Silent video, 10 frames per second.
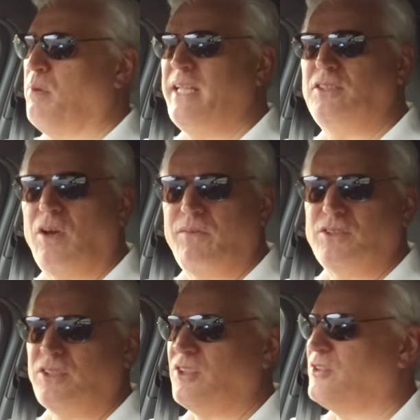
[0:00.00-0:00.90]
Police
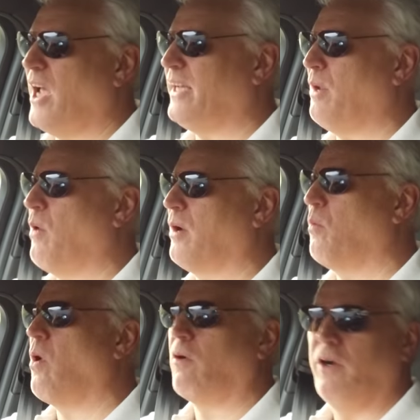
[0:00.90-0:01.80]
officers are saying they want
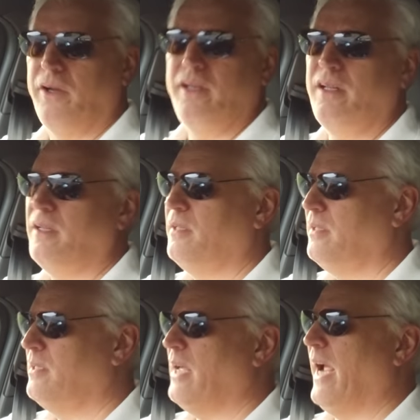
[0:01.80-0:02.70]
a warrant,
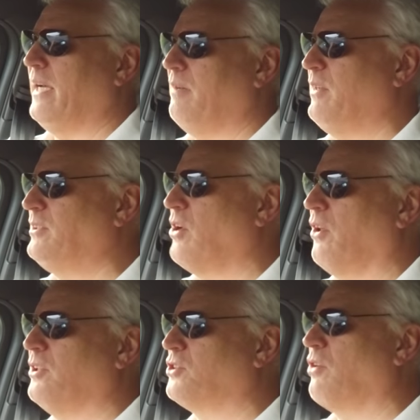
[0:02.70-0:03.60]
and if he's
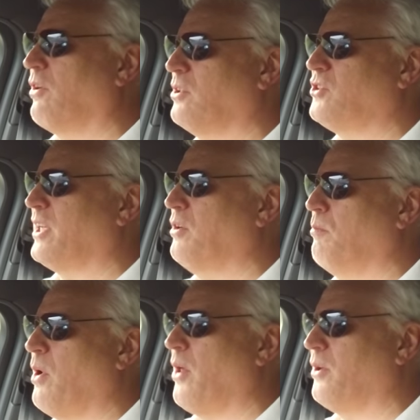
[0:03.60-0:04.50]
got the strongest
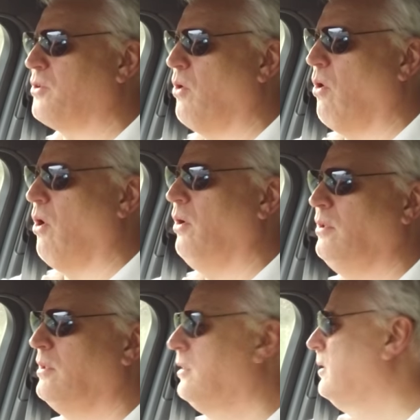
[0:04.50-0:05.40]
signal by the door,
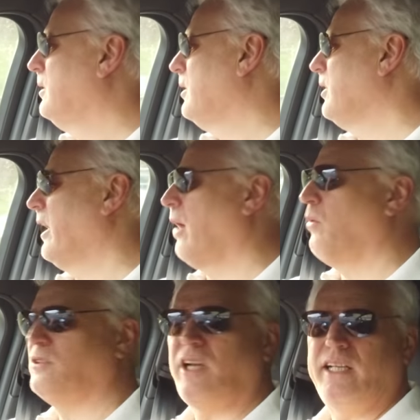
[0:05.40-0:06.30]
you know,
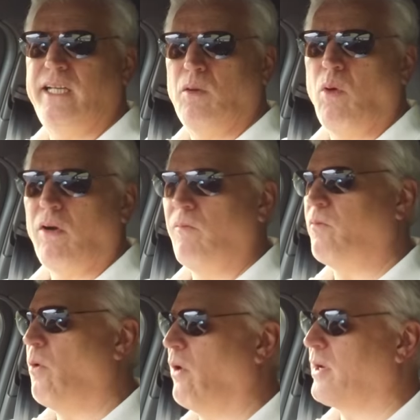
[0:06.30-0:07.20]
what do they need a
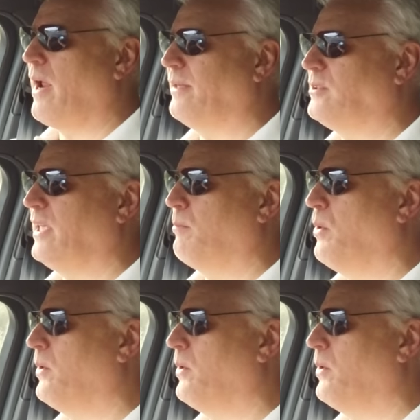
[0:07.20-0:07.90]
warrant for? I can't see the